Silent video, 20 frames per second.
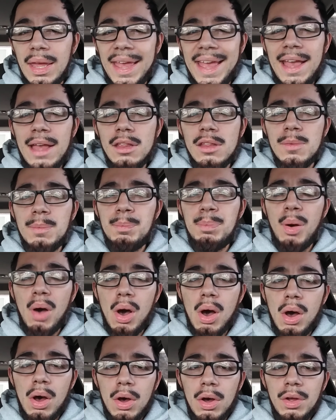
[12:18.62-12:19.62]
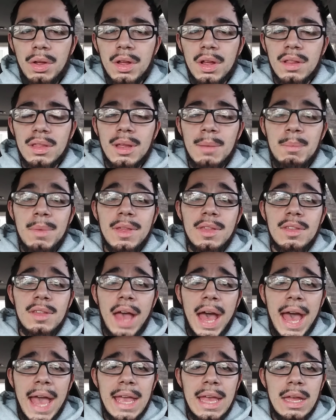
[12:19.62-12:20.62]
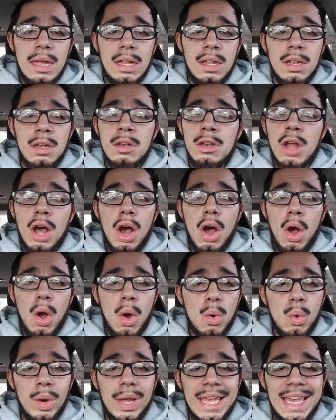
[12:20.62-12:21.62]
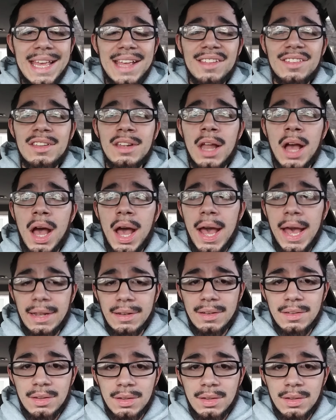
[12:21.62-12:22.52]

Is Paul the Messiah? No, he is not.